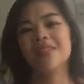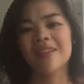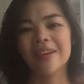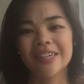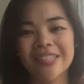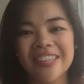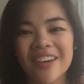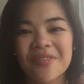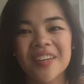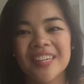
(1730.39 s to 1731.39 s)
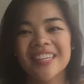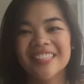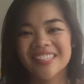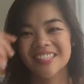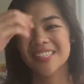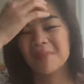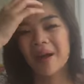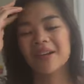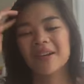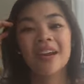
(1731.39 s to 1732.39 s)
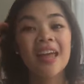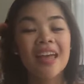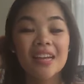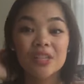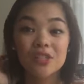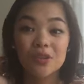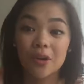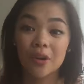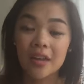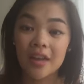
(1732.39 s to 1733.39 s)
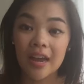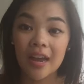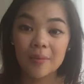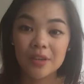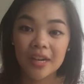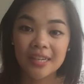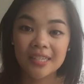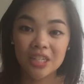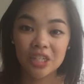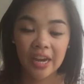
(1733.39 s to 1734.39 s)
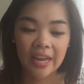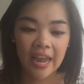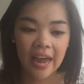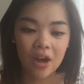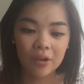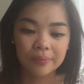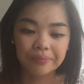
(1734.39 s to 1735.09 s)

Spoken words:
there actually. How funny, it's just in the background. So you guys can check out,